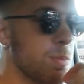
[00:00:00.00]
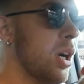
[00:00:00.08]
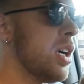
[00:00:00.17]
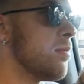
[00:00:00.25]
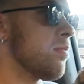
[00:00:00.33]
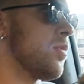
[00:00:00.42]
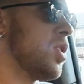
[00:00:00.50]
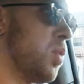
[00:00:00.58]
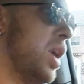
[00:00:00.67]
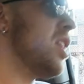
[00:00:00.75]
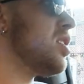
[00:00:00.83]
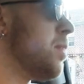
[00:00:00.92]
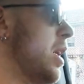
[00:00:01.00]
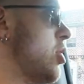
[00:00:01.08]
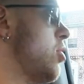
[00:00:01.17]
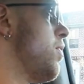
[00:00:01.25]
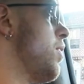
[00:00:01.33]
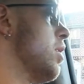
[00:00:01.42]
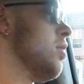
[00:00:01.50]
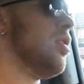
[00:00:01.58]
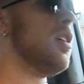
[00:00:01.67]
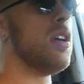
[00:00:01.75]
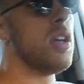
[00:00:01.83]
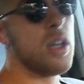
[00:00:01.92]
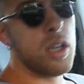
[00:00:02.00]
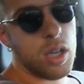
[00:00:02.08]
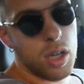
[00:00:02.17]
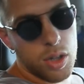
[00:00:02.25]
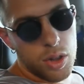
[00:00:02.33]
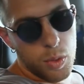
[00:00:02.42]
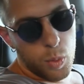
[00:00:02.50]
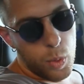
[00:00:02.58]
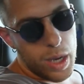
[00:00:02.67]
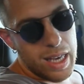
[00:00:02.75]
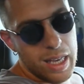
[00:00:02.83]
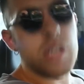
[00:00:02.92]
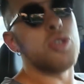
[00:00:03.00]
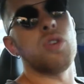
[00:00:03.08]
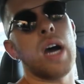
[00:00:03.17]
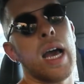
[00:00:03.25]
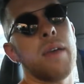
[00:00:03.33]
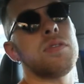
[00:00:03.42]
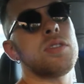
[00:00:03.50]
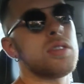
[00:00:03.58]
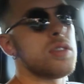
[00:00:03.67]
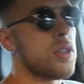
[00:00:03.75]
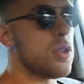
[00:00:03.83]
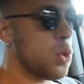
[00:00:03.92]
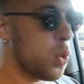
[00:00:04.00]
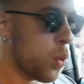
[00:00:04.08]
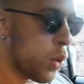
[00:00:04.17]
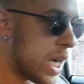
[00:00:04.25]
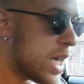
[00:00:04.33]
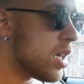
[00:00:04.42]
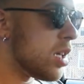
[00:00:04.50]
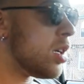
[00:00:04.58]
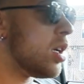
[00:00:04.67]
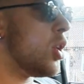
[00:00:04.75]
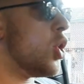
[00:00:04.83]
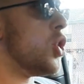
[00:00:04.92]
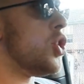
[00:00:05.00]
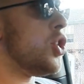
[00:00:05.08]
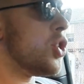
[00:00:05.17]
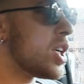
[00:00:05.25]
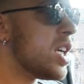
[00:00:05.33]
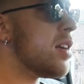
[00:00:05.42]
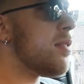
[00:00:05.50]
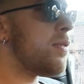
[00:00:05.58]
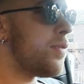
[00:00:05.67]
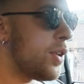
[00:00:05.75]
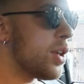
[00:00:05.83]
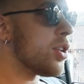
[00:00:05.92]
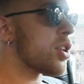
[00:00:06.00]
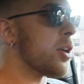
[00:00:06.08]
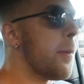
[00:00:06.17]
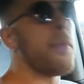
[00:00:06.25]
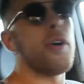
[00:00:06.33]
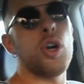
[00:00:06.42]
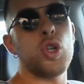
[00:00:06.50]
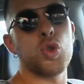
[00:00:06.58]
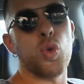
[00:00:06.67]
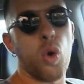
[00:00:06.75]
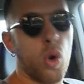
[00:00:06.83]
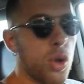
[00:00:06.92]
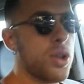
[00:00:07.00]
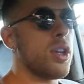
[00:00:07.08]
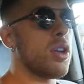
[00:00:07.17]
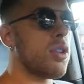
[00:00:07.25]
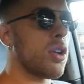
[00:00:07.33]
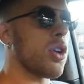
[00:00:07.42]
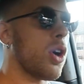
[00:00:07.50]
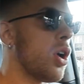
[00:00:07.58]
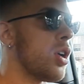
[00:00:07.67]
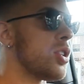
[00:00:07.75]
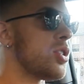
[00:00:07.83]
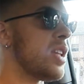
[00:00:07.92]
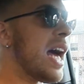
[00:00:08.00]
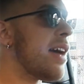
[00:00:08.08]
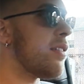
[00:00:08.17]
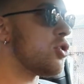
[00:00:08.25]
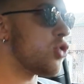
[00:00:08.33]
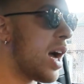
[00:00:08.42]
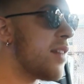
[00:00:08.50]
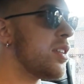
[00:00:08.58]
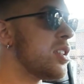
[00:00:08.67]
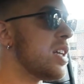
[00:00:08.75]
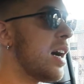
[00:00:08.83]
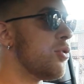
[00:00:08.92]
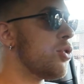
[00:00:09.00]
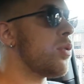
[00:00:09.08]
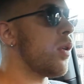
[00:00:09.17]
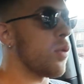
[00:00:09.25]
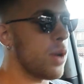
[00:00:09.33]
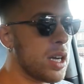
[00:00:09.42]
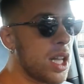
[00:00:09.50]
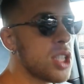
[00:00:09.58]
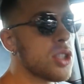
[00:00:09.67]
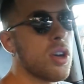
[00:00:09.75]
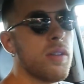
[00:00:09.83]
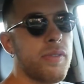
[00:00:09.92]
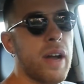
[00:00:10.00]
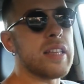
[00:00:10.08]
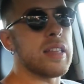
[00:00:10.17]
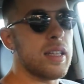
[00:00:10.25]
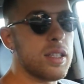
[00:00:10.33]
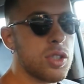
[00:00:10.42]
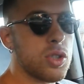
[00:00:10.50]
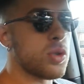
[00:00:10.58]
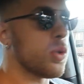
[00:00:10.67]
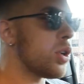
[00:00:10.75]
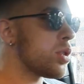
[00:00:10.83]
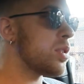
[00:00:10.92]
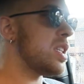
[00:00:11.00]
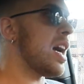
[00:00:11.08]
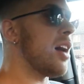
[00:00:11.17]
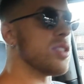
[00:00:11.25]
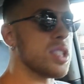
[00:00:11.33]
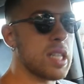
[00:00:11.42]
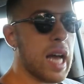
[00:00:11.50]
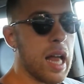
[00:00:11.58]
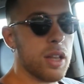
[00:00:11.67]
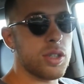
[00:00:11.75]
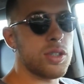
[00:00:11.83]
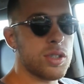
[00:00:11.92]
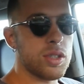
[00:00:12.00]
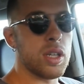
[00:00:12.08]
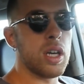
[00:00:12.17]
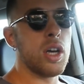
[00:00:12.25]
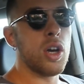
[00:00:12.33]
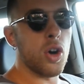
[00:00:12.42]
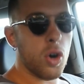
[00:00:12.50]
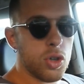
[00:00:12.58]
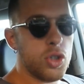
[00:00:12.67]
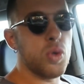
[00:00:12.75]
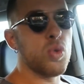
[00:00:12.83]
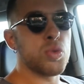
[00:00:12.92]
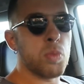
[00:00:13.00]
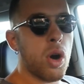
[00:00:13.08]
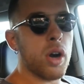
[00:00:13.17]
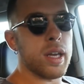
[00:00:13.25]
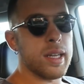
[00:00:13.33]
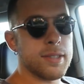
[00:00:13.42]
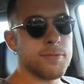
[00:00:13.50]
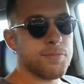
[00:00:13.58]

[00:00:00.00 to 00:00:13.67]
But the way this makes you feel, the way it drives, the way you're gonna feel compared to all the other cars that driving down the road, regardless of the fact that this is $2,000 or $3,000 on used market,